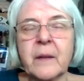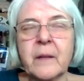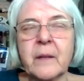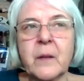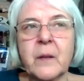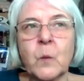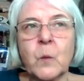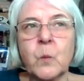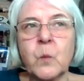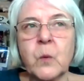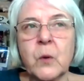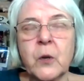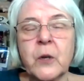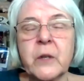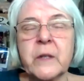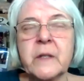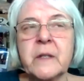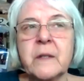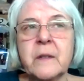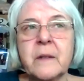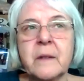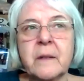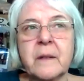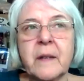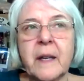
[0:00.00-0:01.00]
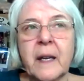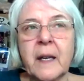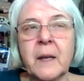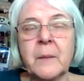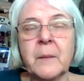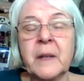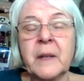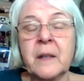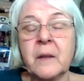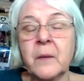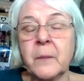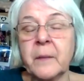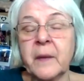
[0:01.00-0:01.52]
The words came
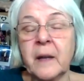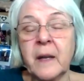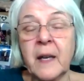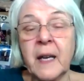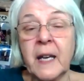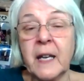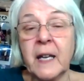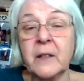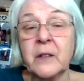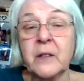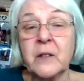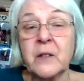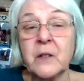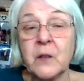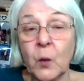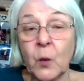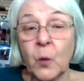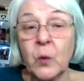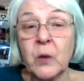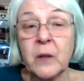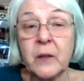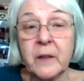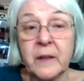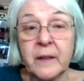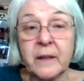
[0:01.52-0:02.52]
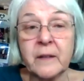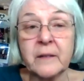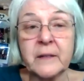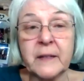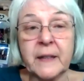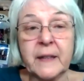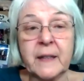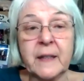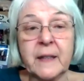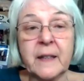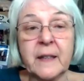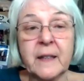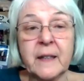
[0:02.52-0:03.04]
into my head so
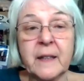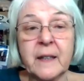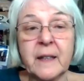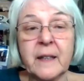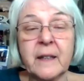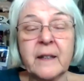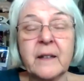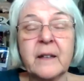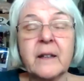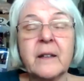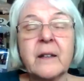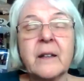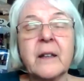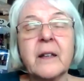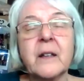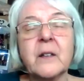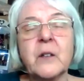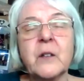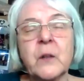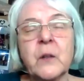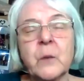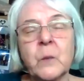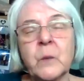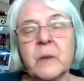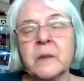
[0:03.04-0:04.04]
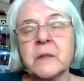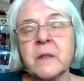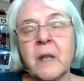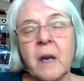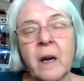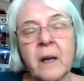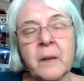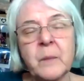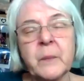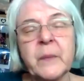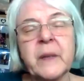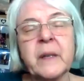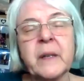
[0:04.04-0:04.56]
clearly that you will
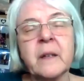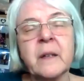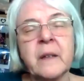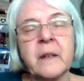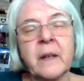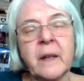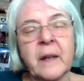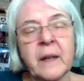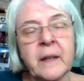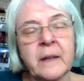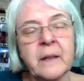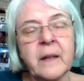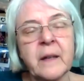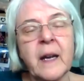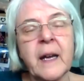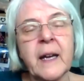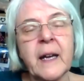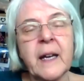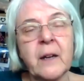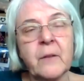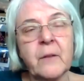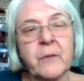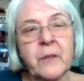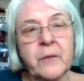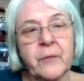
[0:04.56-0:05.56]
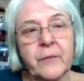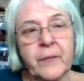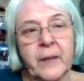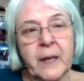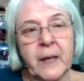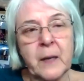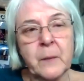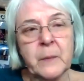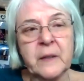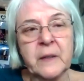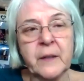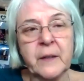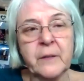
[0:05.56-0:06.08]
not be a nun. I have a
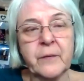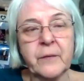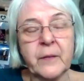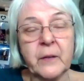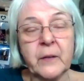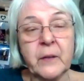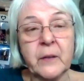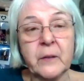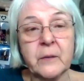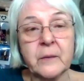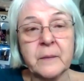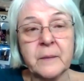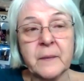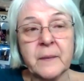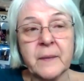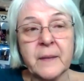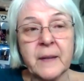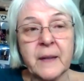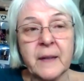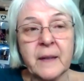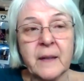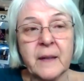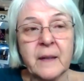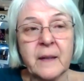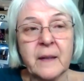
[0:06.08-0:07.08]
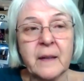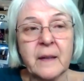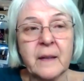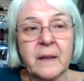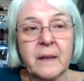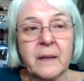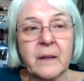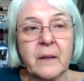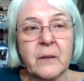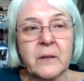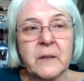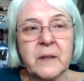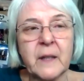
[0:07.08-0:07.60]
family for you.
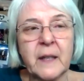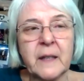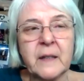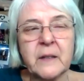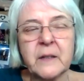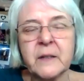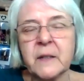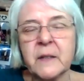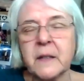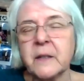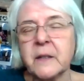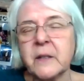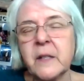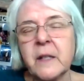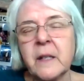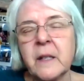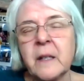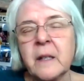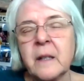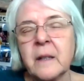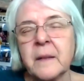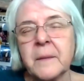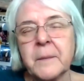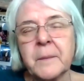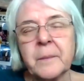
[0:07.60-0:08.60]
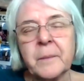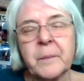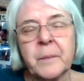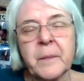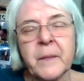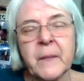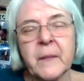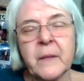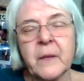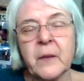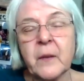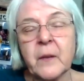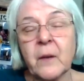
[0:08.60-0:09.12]
I was uh-huh. like 16.
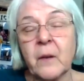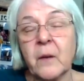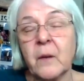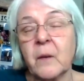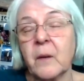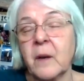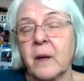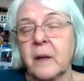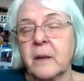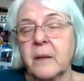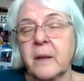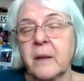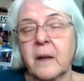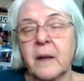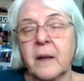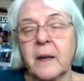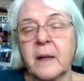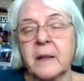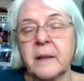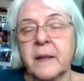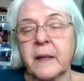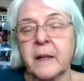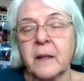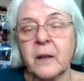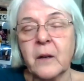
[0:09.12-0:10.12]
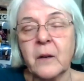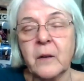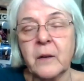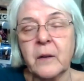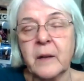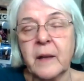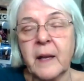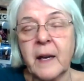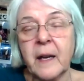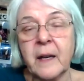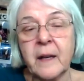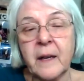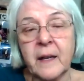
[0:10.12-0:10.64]
So I thought I let go of
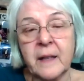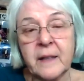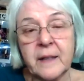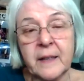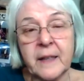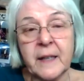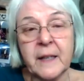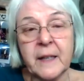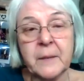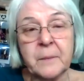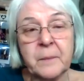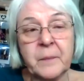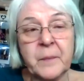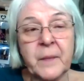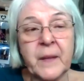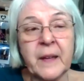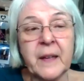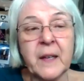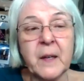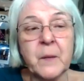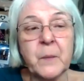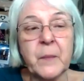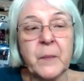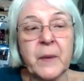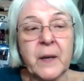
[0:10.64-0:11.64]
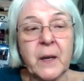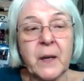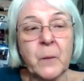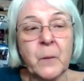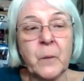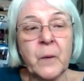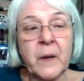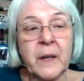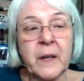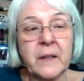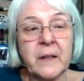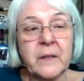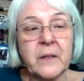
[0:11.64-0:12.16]
that idea, but I
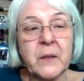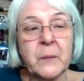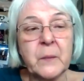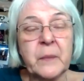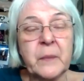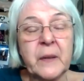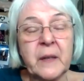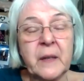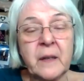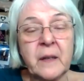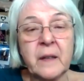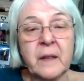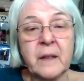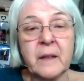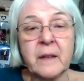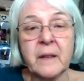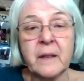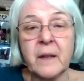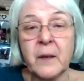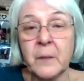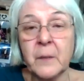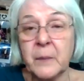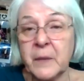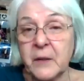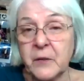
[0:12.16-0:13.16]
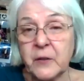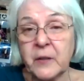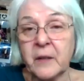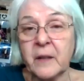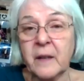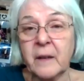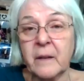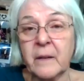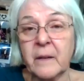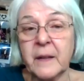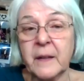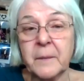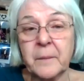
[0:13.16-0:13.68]
wanted to be a
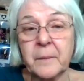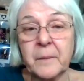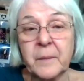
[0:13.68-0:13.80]
missionary.